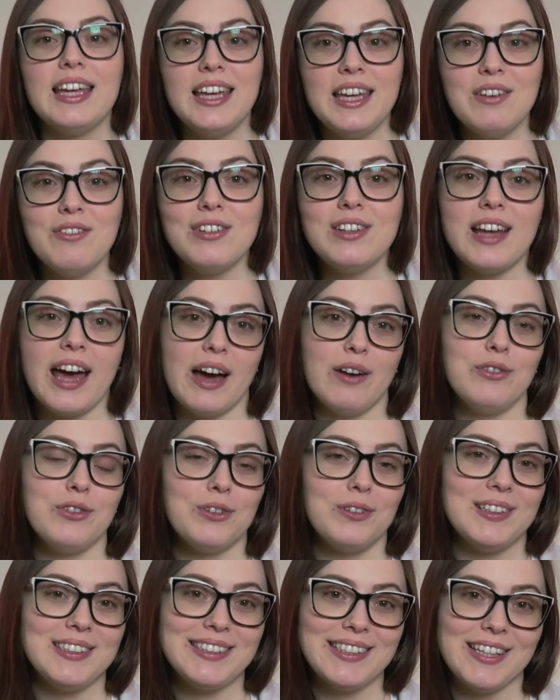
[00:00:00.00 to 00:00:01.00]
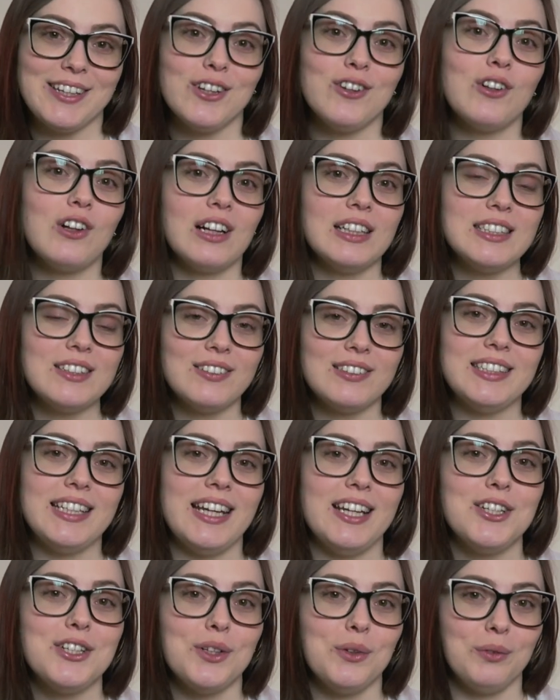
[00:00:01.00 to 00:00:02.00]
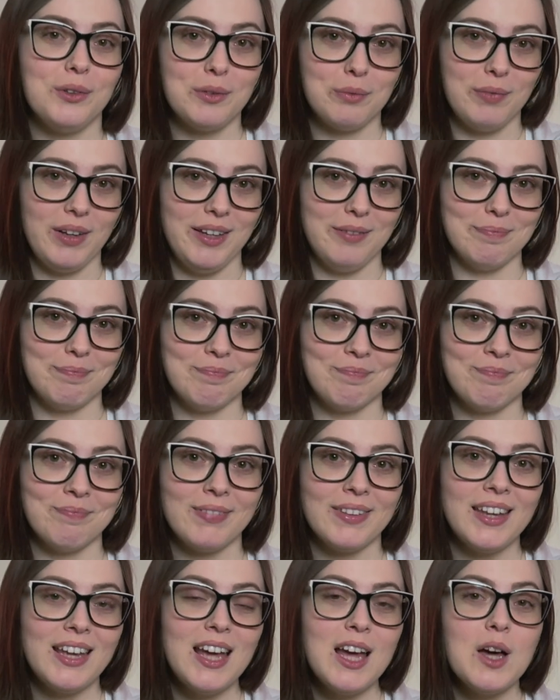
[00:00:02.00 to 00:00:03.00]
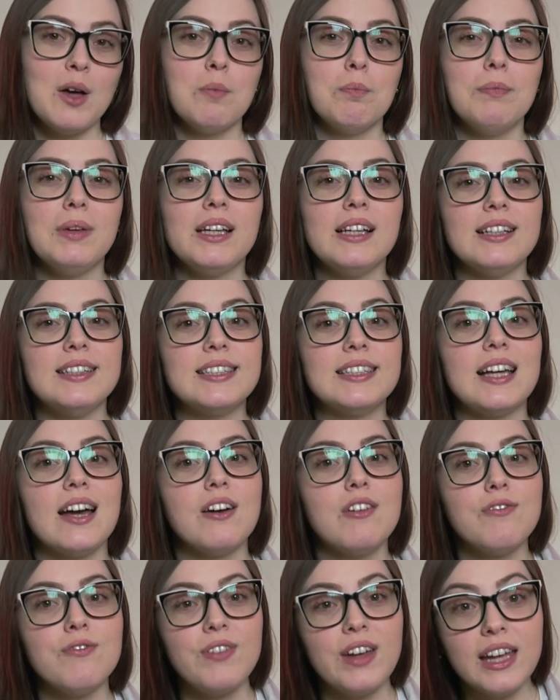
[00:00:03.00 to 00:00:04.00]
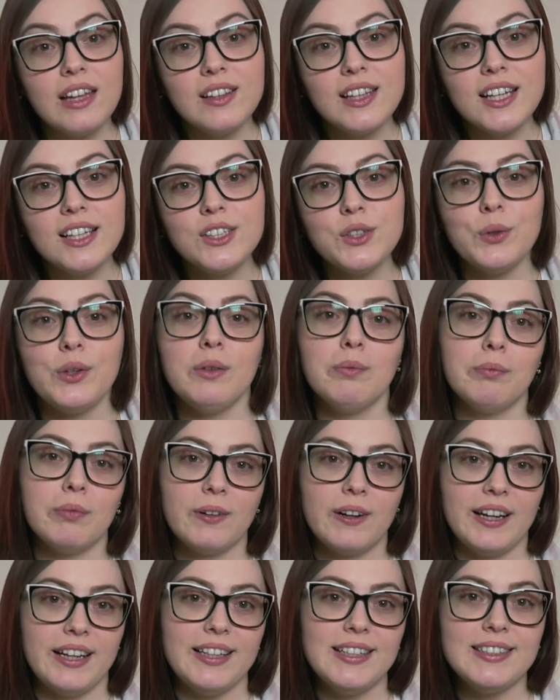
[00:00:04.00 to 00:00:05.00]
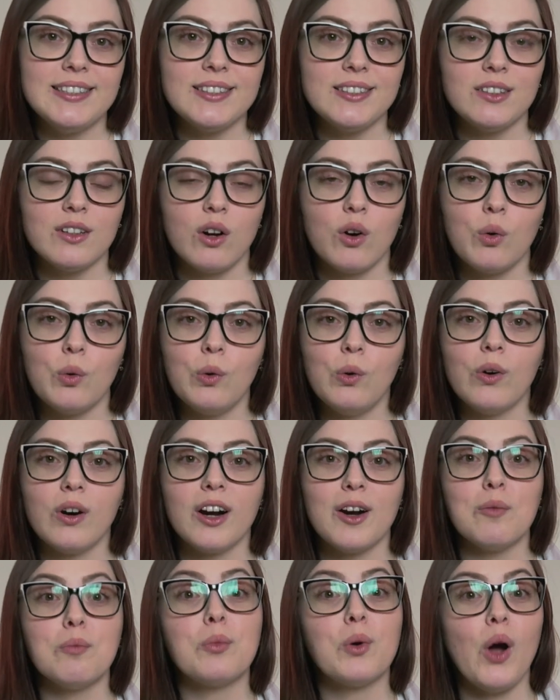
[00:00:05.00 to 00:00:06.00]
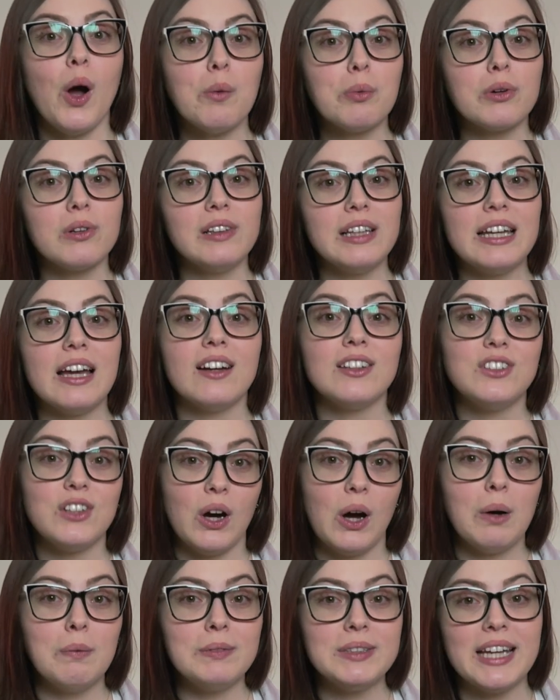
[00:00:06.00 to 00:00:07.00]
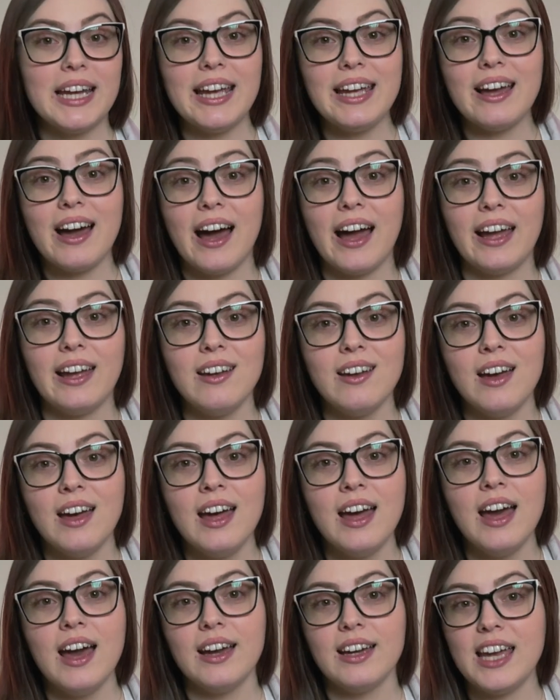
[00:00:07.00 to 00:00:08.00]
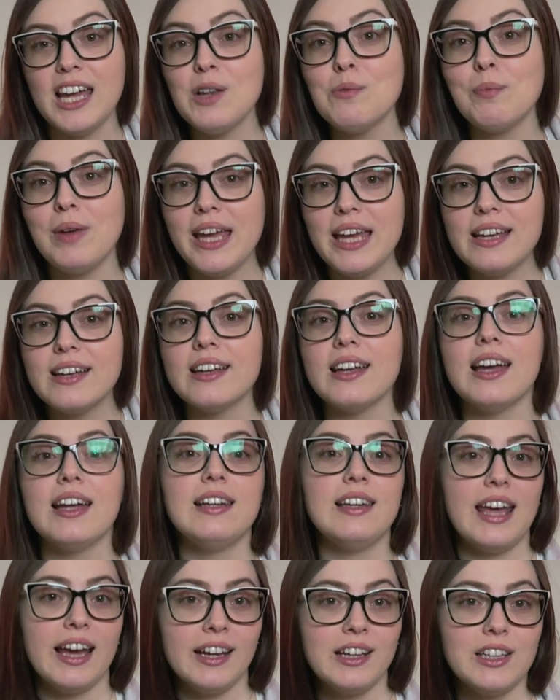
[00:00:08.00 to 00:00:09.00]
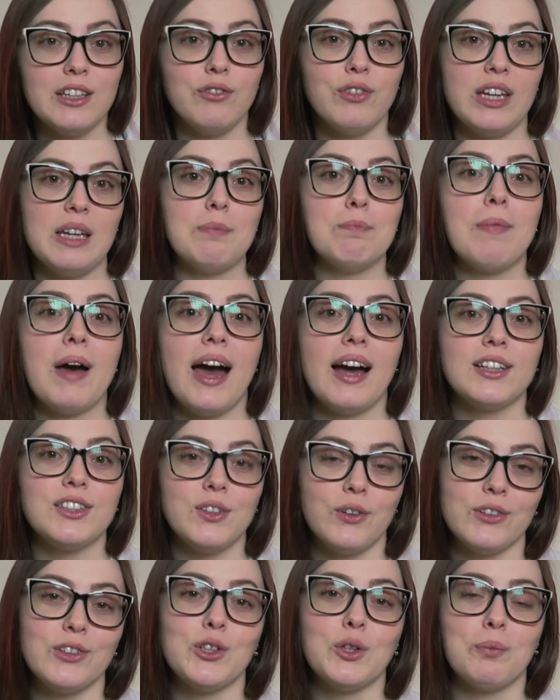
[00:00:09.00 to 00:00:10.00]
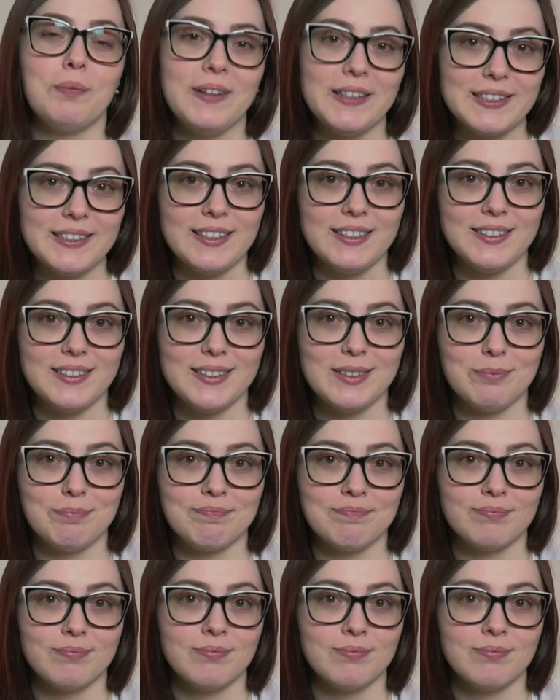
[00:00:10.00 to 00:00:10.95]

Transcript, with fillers: even after a single consultation with me. Because failing to embrace or properly adopt AI can make a negative impact on your business.